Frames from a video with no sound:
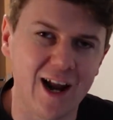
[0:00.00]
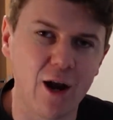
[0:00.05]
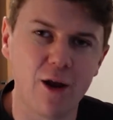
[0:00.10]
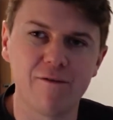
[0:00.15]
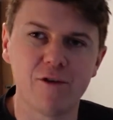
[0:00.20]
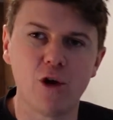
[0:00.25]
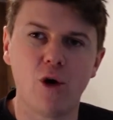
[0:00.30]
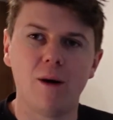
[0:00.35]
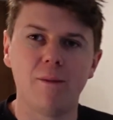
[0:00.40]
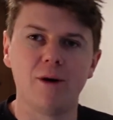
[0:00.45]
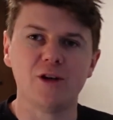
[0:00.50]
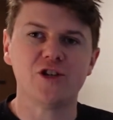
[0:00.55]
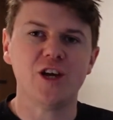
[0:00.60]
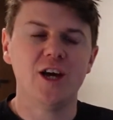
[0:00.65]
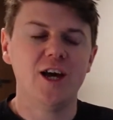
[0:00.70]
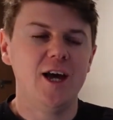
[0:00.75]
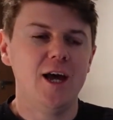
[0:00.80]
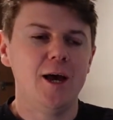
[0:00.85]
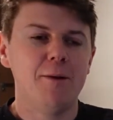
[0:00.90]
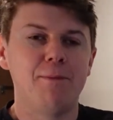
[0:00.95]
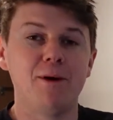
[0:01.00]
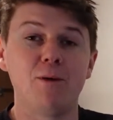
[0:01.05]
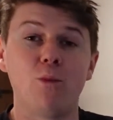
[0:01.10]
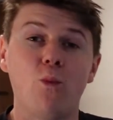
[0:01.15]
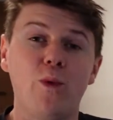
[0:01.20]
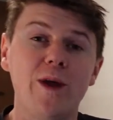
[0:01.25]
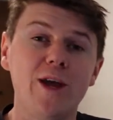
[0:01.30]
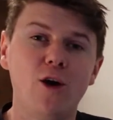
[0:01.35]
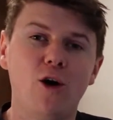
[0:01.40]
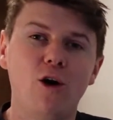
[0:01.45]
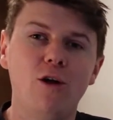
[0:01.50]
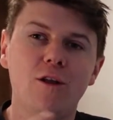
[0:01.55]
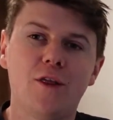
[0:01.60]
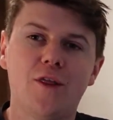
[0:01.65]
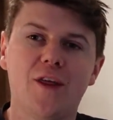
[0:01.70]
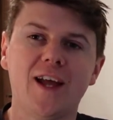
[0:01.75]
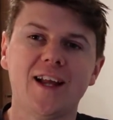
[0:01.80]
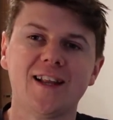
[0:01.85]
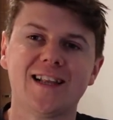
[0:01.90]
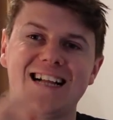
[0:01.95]
I don't even know how much, but we all
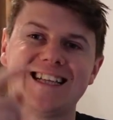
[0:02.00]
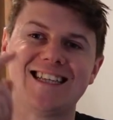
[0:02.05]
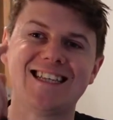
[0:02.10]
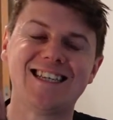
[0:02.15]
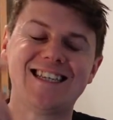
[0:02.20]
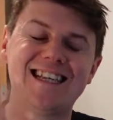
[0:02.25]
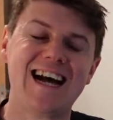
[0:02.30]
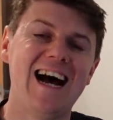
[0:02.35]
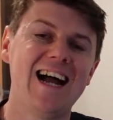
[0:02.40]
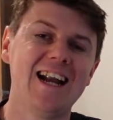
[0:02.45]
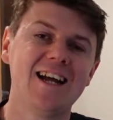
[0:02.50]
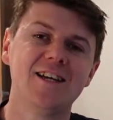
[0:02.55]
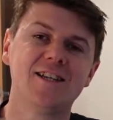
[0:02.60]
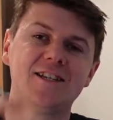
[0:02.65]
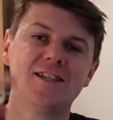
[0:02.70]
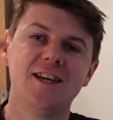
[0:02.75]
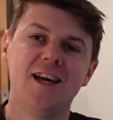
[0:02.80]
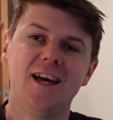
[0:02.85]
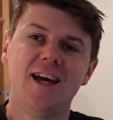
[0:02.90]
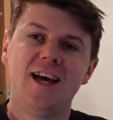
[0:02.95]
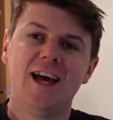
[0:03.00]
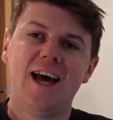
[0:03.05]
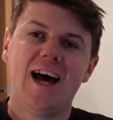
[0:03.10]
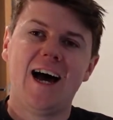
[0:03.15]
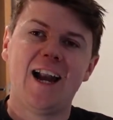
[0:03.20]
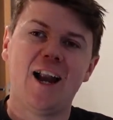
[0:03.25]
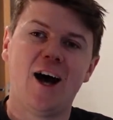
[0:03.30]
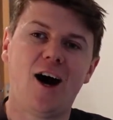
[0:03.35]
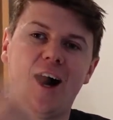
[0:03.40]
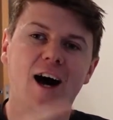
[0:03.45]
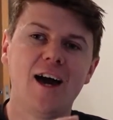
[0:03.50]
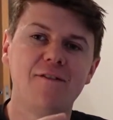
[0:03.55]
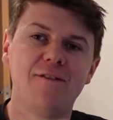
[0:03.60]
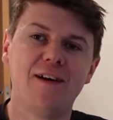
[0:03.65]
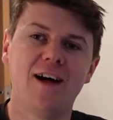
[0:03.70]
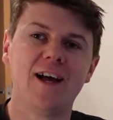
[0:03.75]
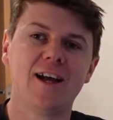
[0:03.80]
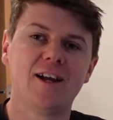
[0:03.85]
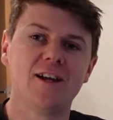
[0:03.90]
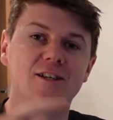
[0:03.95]
think that status and high
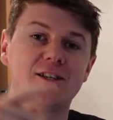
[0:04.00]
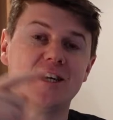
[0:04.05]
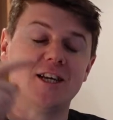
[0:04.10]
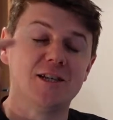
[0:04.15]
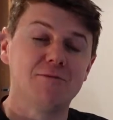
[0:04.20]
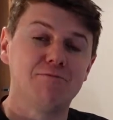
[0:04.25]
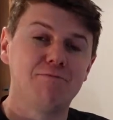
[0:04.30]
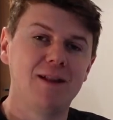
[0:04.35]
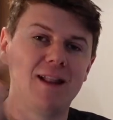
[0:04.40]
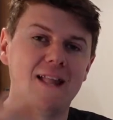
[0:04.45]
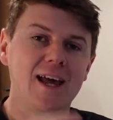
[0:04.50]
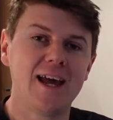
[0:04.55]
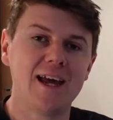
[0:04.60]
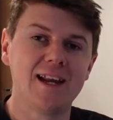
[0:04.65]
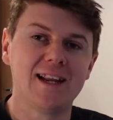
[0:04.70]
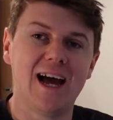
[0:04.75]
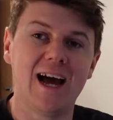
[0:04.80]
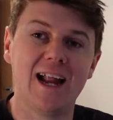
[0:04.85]
valueness is played,